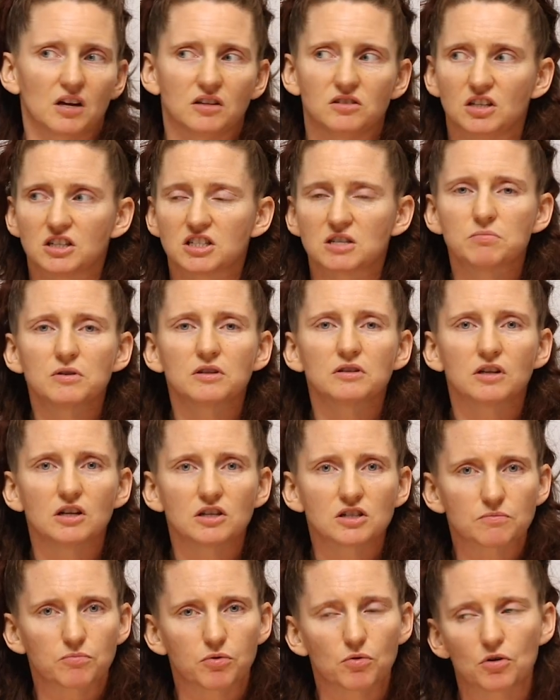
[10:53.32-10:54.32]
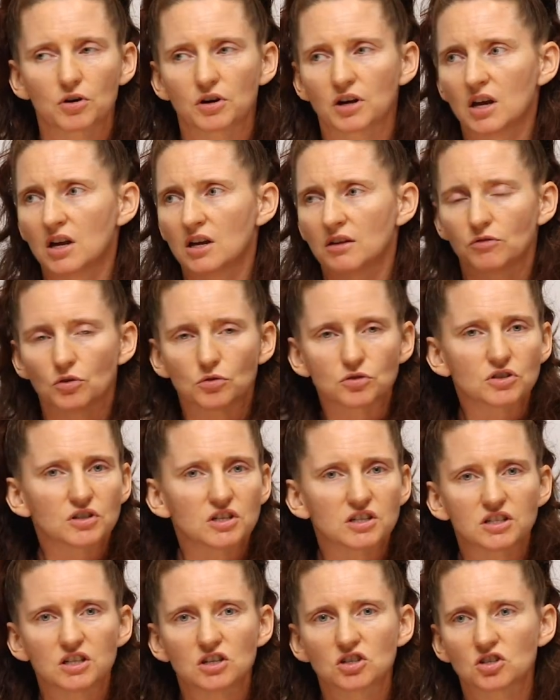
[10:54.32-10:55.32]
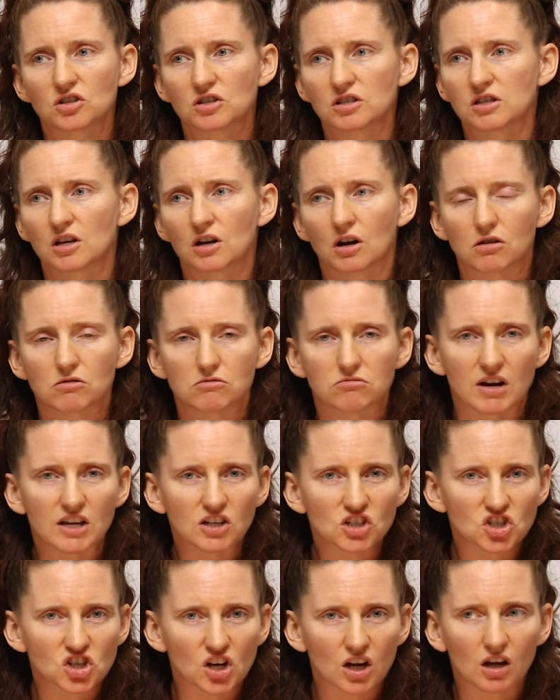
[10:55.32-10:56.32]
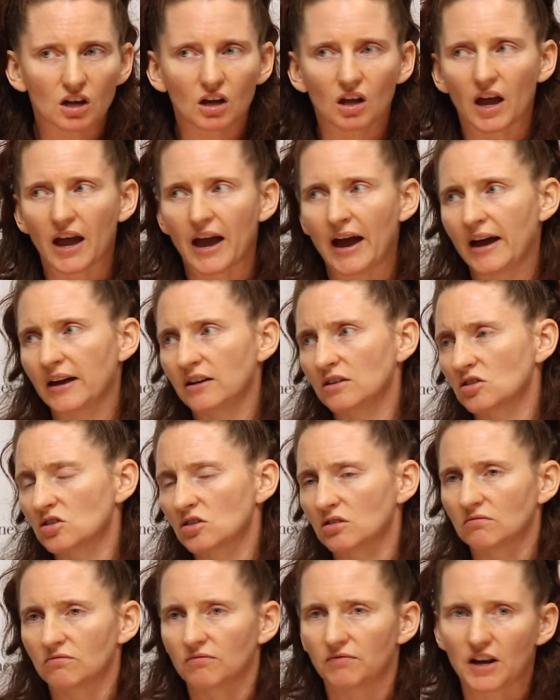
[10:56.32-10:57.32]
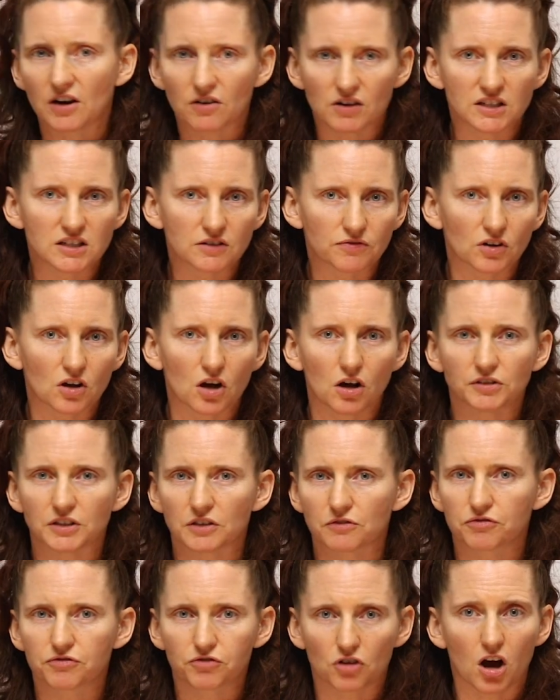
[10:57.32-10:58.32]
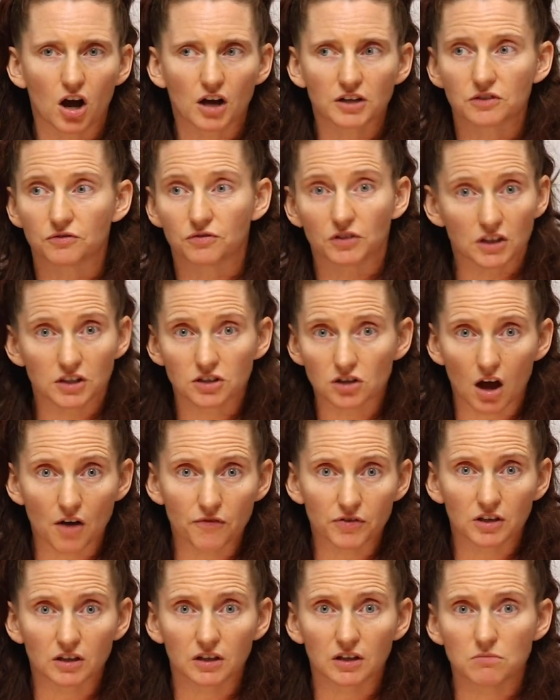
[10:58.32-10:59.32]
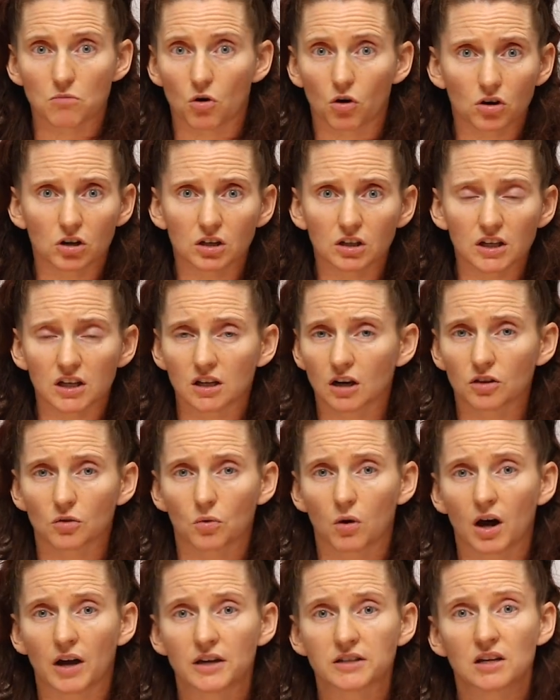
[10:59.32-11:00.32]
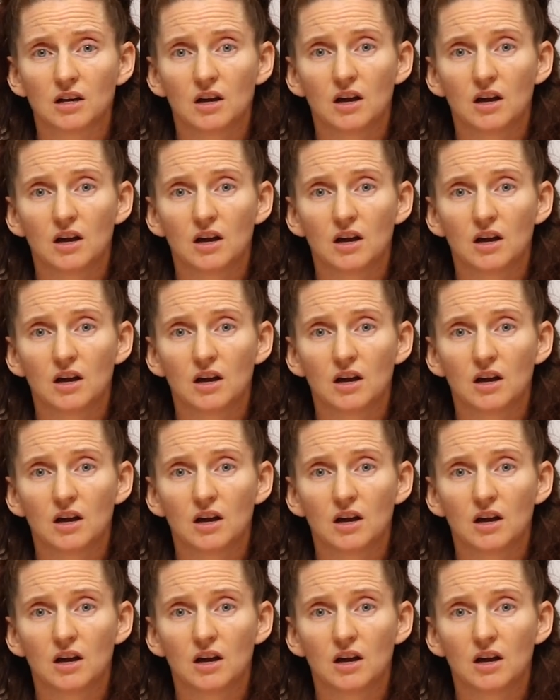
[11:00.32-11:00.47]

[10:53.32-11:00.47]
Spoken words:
disability support, those are decisions that are wrenching and very difficult and fraught philosophically, morally, and otherwise,